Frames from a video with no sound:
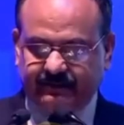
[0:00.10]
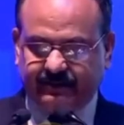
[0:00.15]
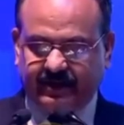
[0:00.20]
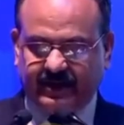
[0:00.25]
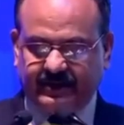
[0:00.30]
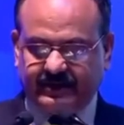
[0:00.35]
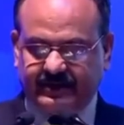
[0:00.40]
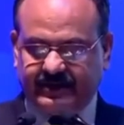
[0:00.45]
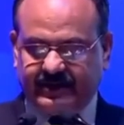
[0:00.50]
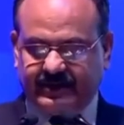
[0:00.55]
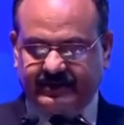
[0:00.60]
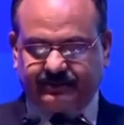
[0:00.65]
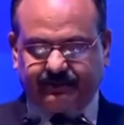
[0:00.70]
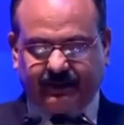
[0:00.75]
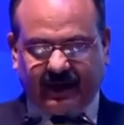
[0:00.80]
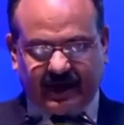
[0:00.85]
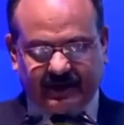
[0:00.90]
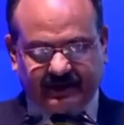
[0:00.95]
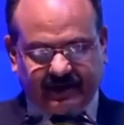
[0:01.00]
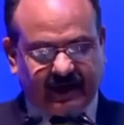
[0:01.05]
rebranded as
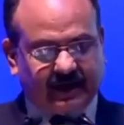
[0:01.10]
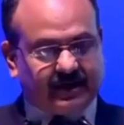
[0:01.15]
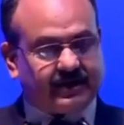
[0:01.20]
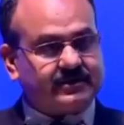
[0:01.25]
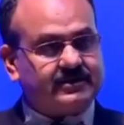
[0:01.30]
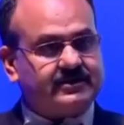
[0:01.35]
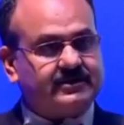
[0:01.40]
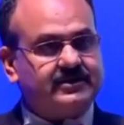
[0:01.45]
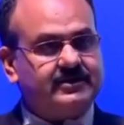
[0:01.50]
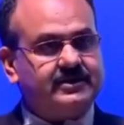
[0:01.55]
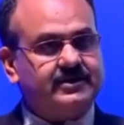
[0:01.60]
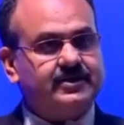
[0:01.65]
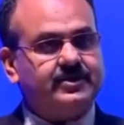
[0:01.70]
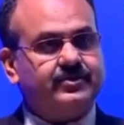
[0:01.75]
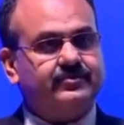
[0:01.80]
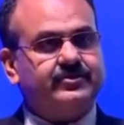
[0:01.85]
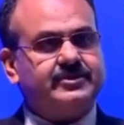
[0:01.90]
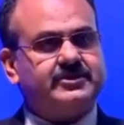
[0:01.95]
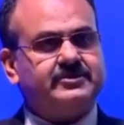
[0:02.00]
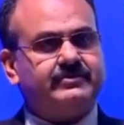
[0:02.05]

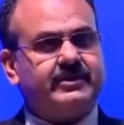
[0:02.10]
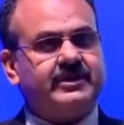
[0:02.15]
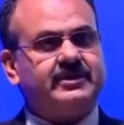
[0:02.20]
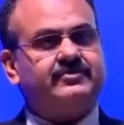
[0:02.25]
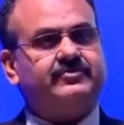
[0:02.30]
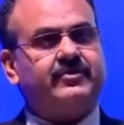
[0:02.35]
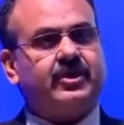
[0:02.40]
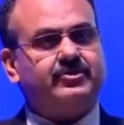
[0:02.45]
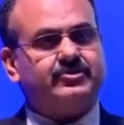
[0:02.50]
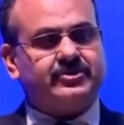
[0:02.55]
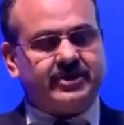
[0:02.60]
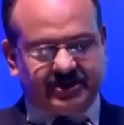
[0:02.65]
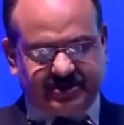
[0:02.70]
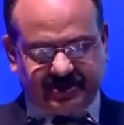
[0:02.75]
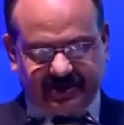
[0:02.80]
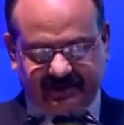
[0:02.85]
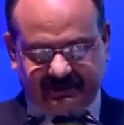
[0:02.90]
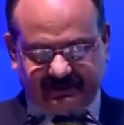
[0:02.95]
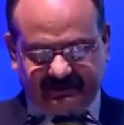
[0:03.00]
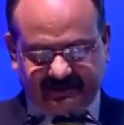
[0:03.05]
Aadhaar, which meant
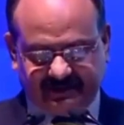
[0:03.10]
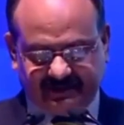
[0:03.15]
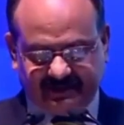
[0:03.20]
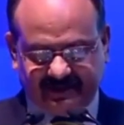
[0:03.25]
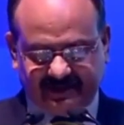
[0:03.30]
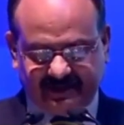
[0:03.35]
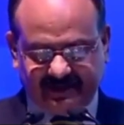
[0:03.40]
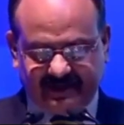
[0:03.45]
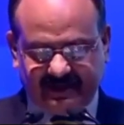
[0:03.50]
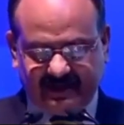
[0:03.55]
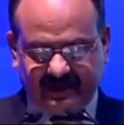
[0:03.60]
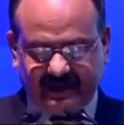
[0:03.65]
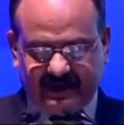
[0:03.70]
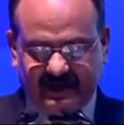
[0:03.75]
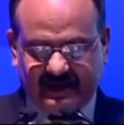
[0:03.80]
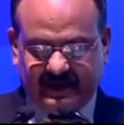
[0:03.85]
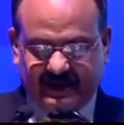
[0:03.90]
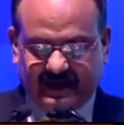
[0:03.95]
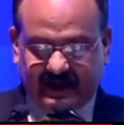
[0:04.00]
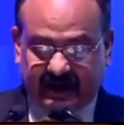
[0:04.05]
foundation.
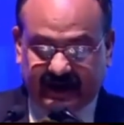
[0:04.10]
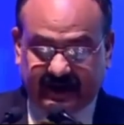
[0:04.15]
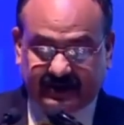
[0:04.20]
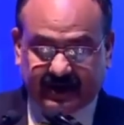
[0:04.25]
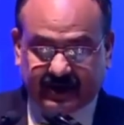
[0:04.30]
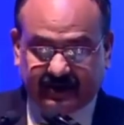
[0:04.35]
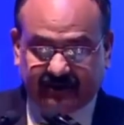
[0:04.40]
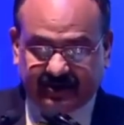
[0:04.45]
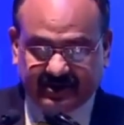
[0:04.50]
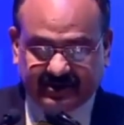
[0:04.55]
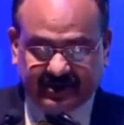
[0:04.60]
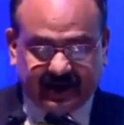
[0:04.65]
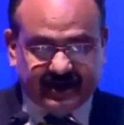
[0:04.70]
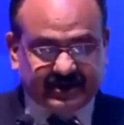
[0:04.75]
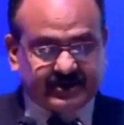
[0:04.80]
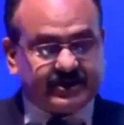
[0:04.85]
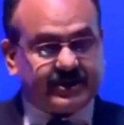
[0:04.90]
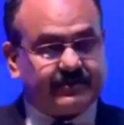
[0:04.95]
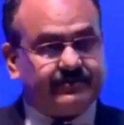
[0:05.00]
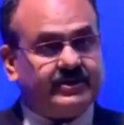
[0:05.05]
It
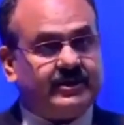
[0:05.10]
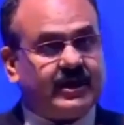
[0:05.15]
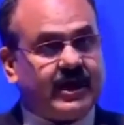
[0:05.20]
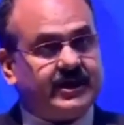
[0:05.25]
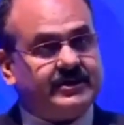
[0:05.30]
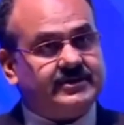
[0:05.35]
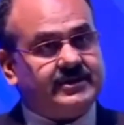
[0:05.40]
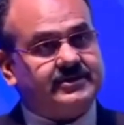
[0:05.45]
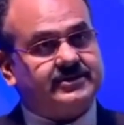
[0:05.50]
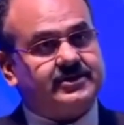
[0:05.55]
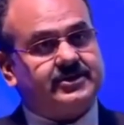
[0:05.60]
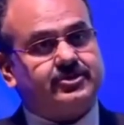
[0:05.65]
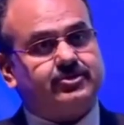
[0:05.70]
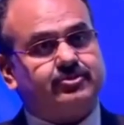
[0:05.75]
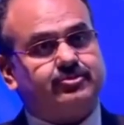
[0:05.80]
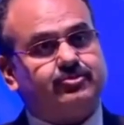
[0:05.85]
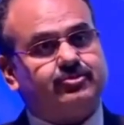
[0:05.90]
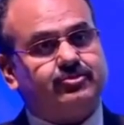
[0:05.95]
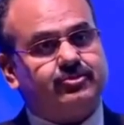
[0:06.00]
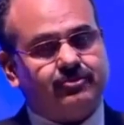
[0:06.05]
envisaged giving identity
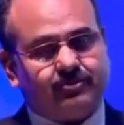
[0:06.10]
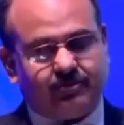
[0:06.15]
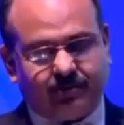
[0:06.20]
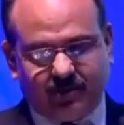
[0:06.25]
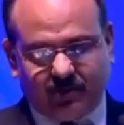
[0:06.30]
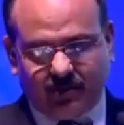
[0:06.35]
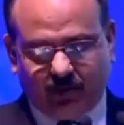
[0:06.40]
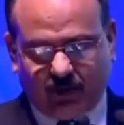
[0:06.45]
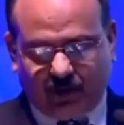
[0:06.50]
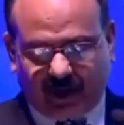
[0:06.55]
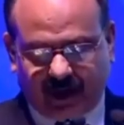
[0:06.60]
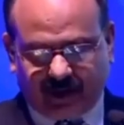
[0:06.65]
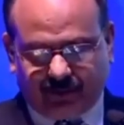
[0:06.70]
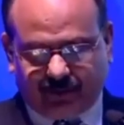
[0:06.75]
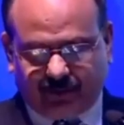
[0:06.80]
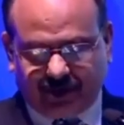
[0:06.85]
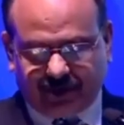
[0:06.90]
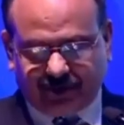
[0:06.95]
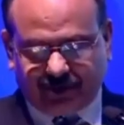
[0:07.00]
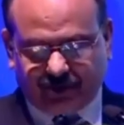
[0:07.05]
to
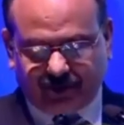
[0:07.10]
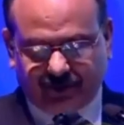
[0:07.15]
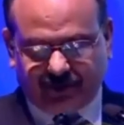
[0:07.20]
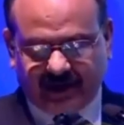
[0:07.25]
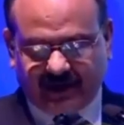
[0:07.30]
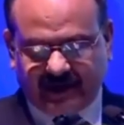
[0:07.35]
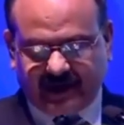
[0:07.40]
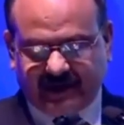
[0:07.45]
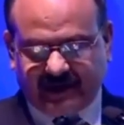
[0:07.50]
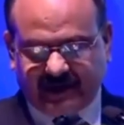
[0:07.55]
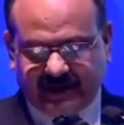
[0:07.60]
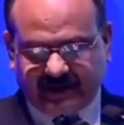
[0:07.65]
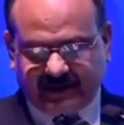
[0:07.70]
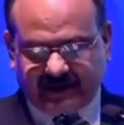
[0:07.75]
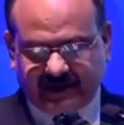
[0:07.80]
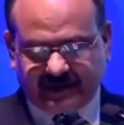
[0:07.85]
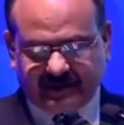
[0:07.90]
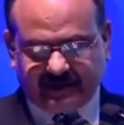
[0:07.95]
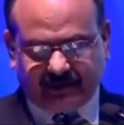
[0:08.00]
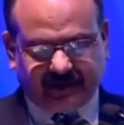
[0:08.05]
1.2 billion
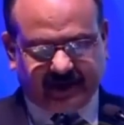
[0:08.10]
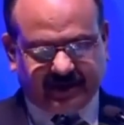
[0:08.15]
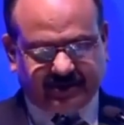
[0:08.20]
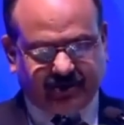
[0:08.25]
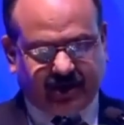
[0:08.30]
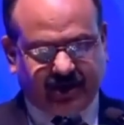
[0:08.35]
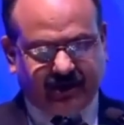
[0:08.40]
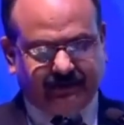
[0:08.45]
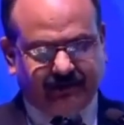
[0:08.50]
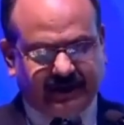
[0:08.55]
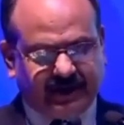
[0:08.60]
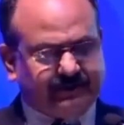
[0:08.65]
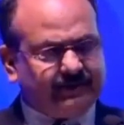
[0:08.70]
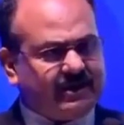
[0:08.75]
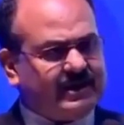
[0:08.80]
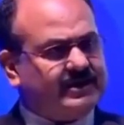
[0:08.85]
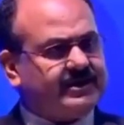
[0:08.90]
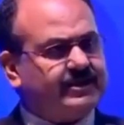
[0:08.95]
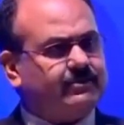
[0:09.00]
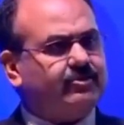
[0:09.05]
Indians based on
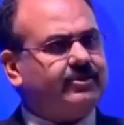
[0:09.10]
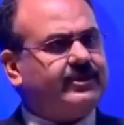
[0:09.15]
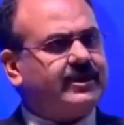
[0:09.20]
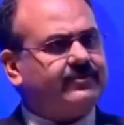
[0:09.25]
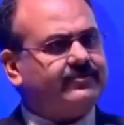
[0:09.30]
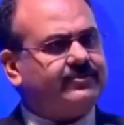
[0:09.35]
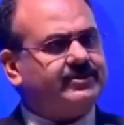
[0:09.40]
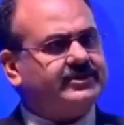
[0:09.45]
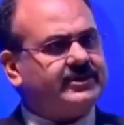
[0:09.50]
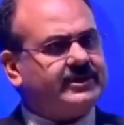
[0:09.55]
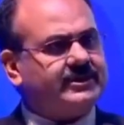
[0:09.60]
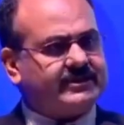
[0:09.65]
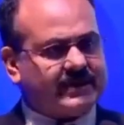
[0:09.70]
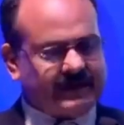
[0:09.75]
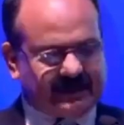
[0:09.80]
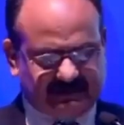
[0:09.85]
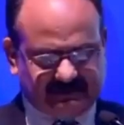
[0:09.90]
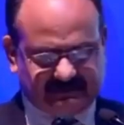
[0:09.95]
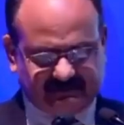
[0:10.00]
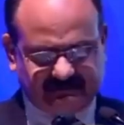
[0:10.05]
minimal demographic
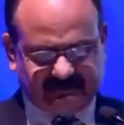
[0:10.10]
data,